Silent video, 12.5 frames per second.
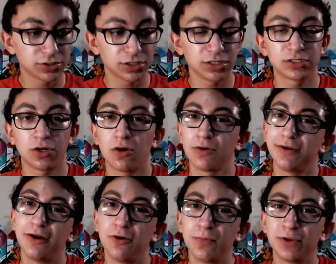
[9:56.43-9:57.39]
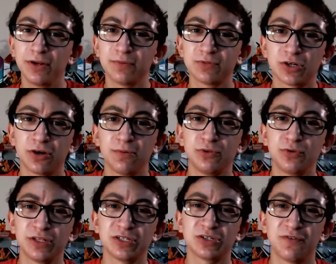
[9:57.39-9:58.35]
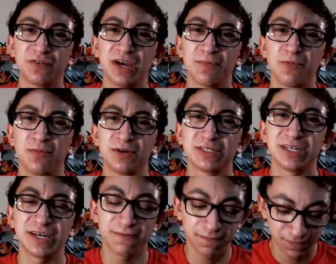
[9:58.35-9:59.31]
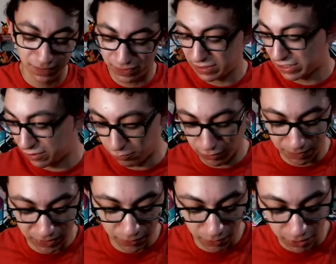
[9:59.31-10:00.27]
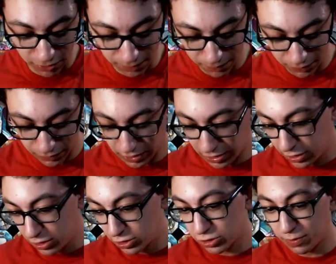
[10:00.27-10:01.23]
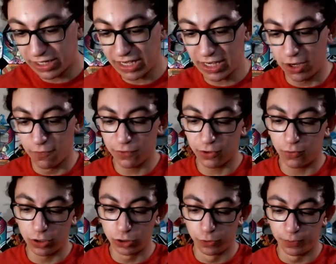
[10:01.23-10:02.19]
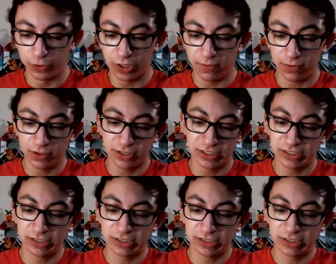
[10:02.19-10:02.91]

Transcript: It's hard to open. I'm sorry I'm doing this off camera, but it's like I ripped it wrong. So we can't go for the quadruple double because this